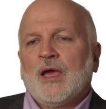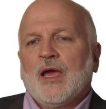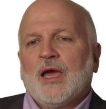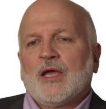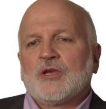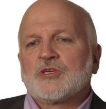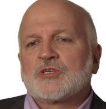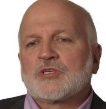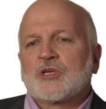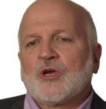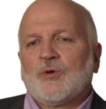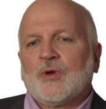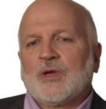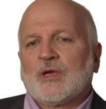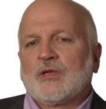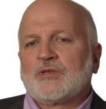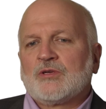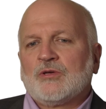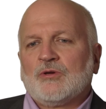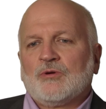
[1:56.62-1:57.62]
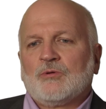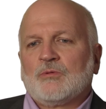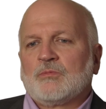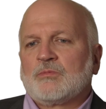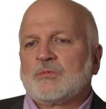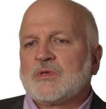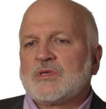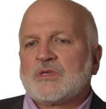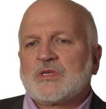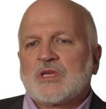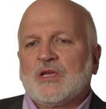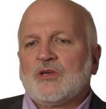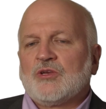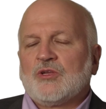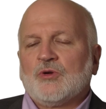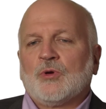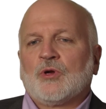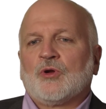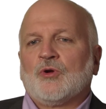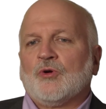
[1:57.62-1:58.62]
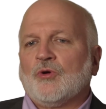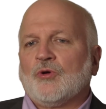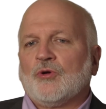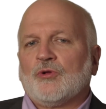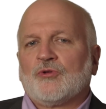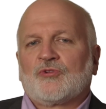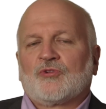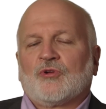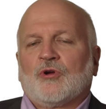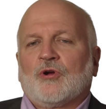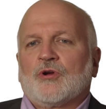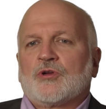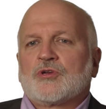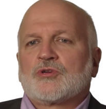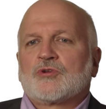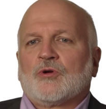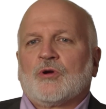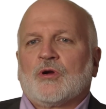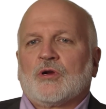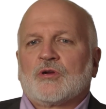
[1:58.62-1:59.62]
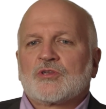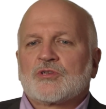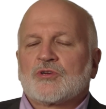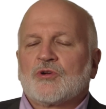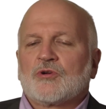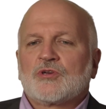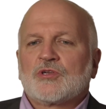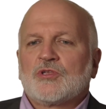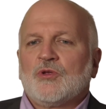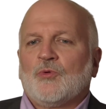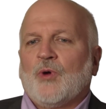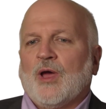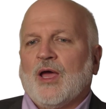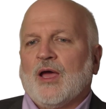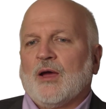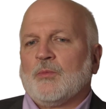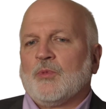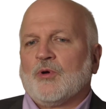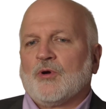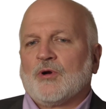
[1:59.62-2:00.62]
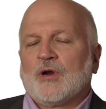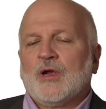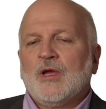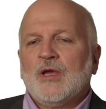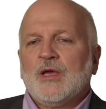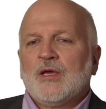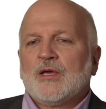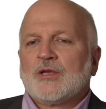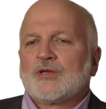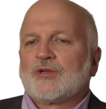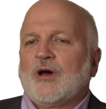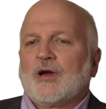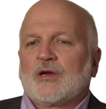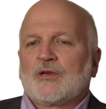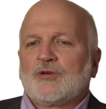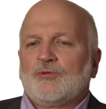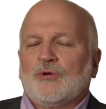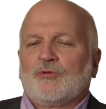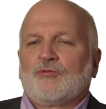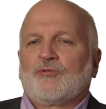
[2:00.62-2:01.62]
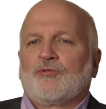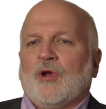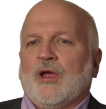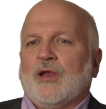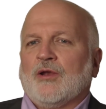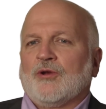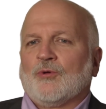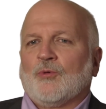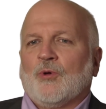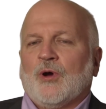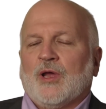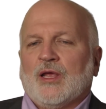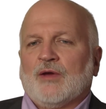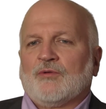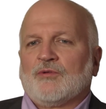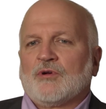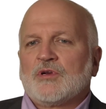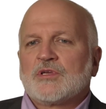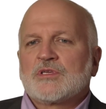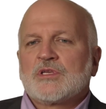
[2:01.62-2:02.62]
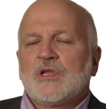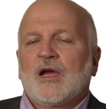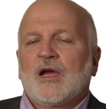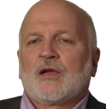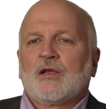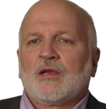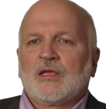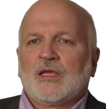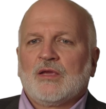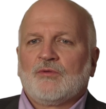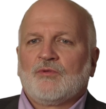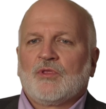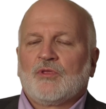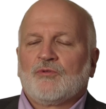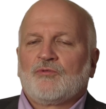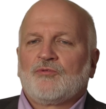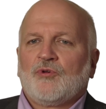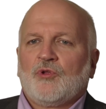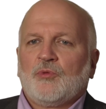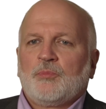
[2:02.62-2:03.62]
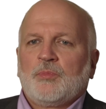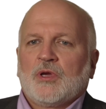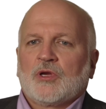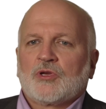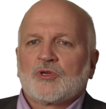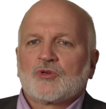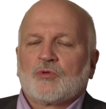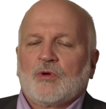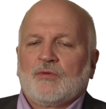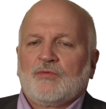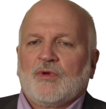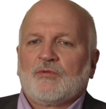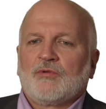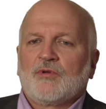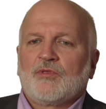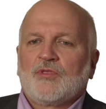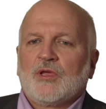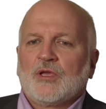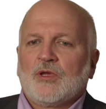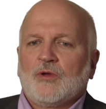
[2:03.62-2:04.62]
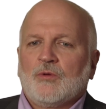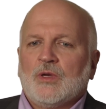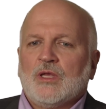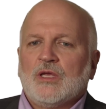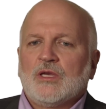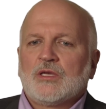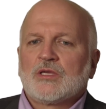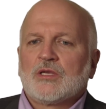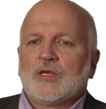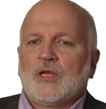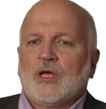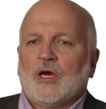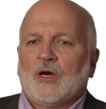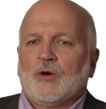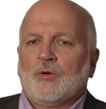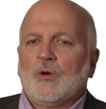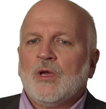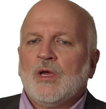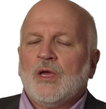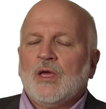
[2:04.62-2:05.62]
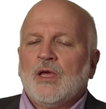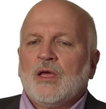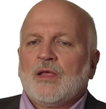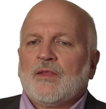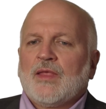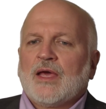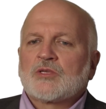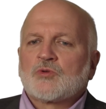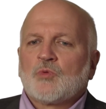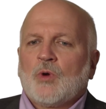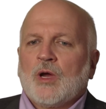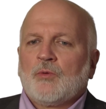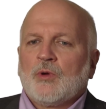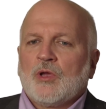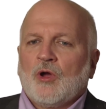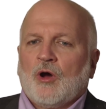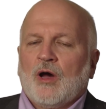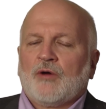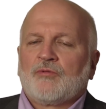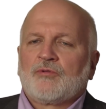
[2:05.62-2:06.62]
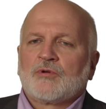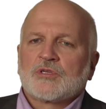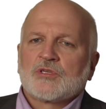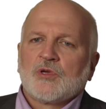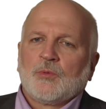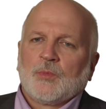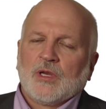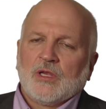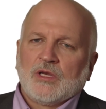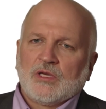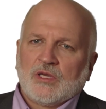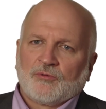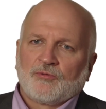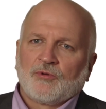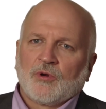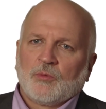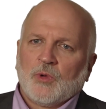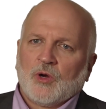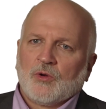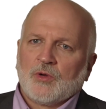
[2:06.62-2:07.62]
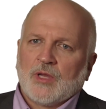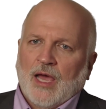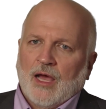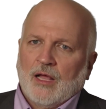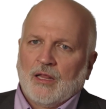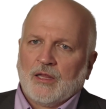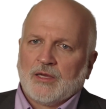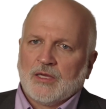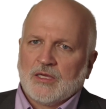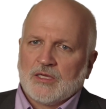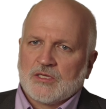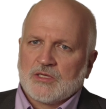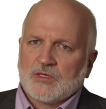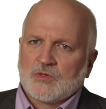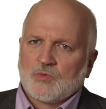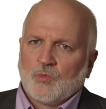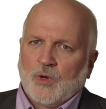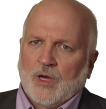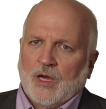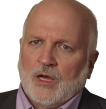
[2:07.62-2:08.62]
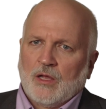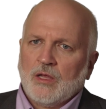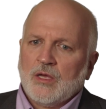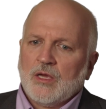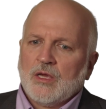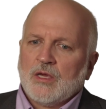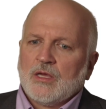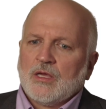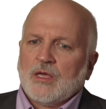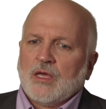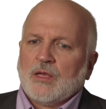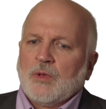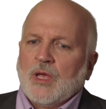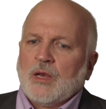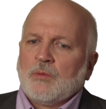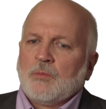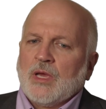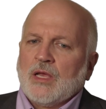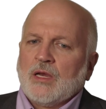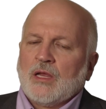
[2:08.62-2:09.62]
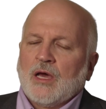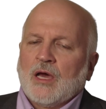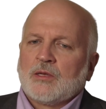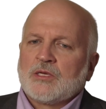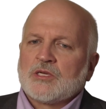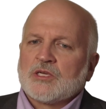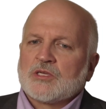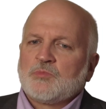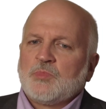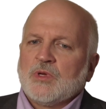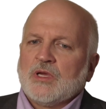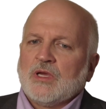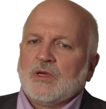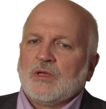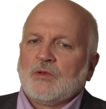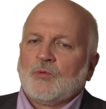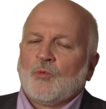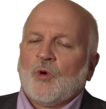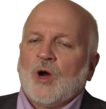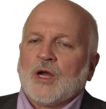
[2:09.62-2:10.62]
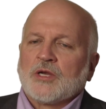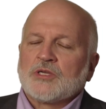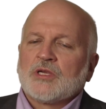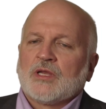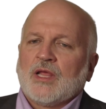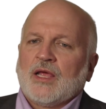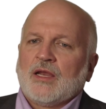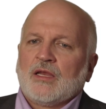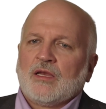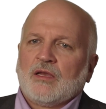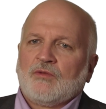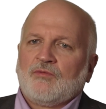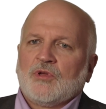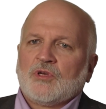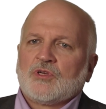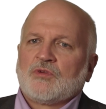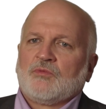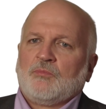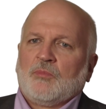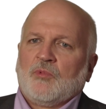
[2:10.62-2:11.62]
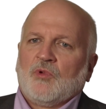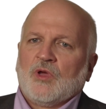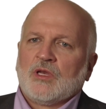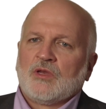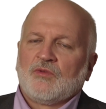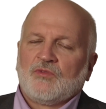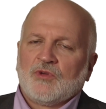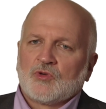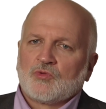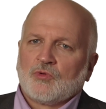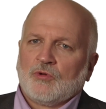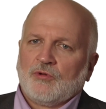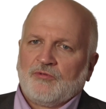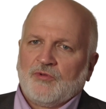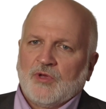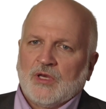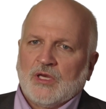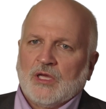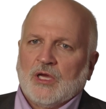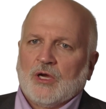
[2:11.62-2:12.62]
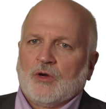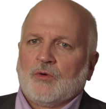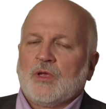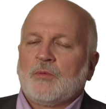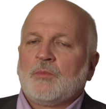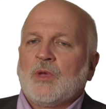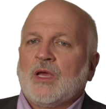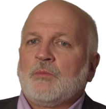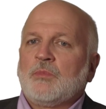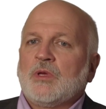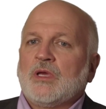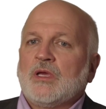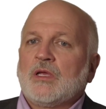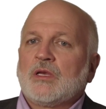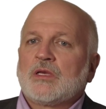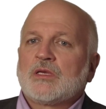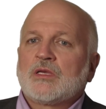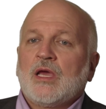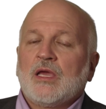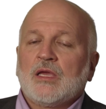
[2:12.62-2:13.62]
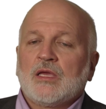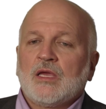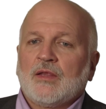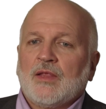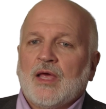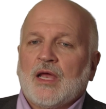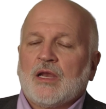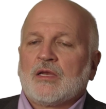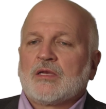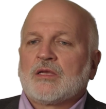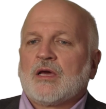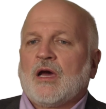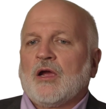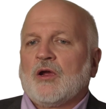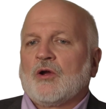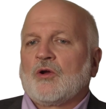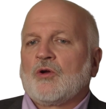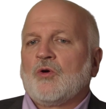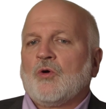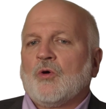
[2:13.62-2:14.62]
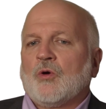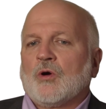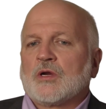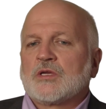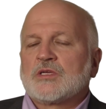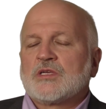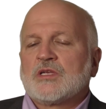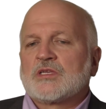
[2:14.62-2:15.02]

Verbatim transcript: And just going to, say, do a Google search or search the web or talk to a friend or whatever, it's going to give you the full picture of everything you need to know. That's why we offer so many different modalities as well. It may not just be watching that individual video. It may be taking that entire course.